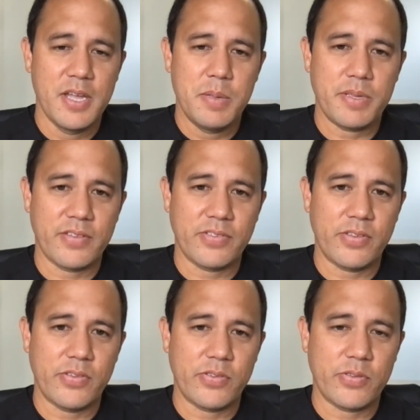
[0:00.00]
because
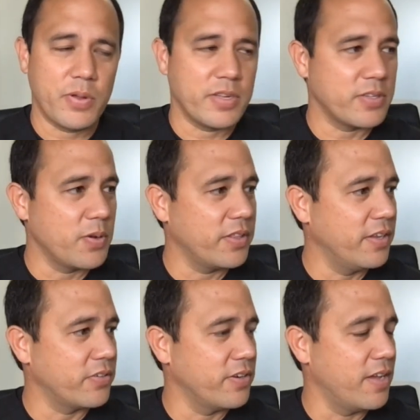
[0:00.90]
this is going to go on
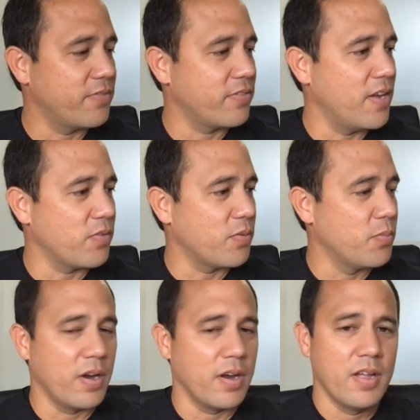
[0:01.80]
the internet
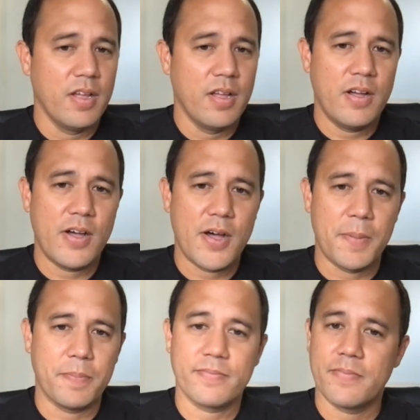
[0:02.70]
forevermore,
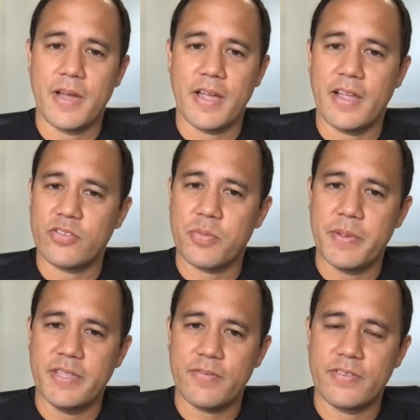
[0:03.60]
my answer may
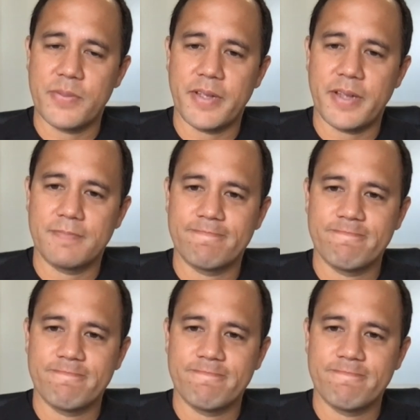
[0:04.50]
be different someday.